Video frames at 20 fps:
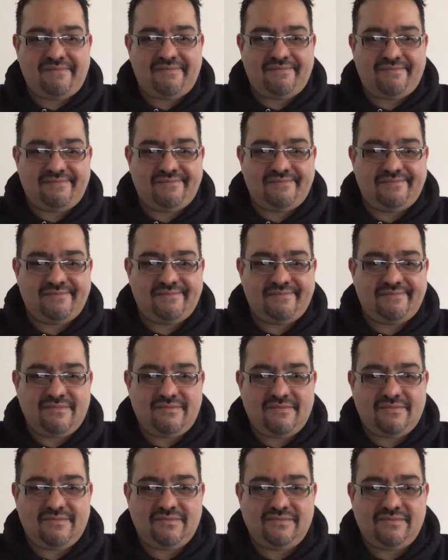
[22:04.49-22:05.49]

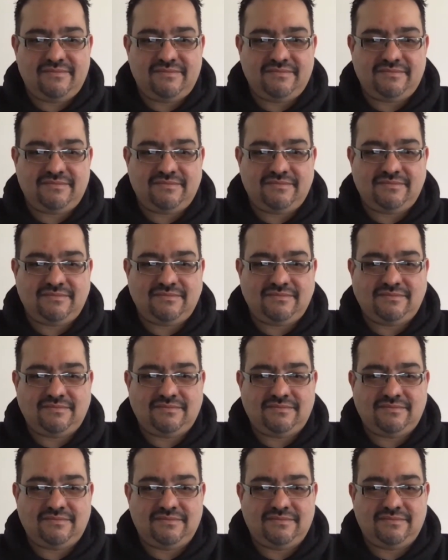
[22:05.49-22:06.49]

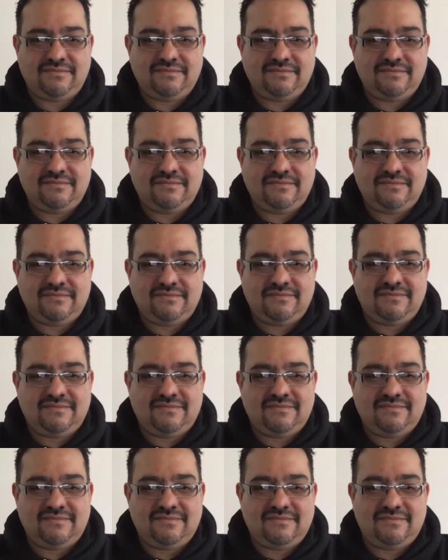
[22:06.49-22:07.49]

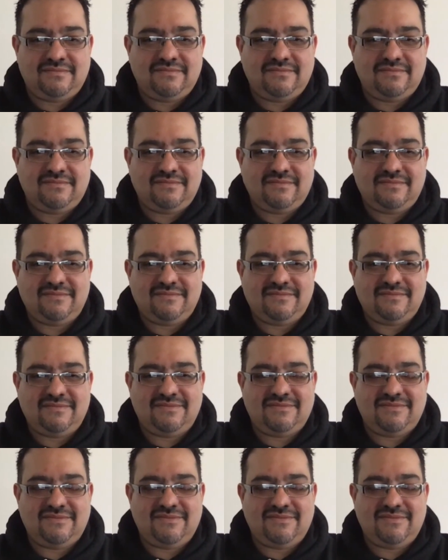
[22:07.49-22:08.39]
[no speech]